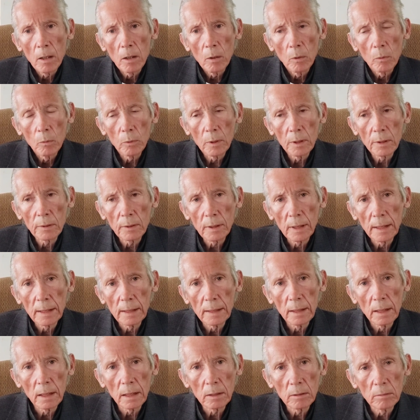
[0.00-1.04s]
with
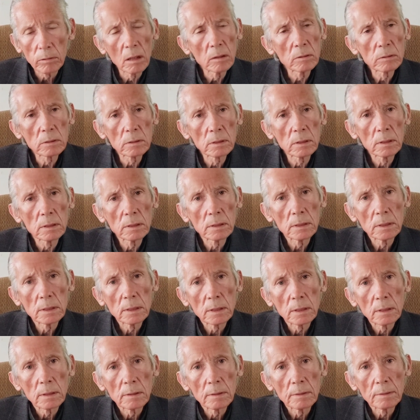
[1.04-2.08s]
a quote
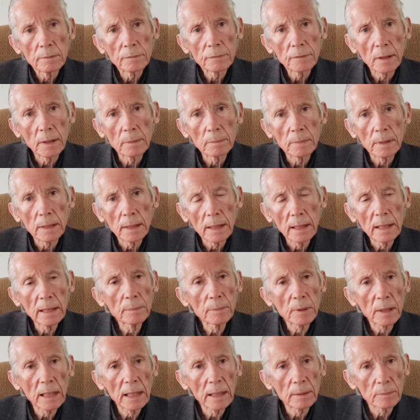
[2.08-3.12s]
from
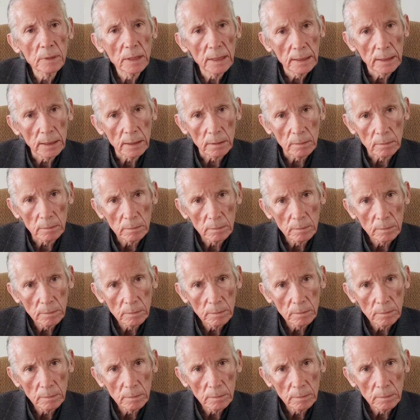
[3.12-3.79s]
Abraham Lincoln,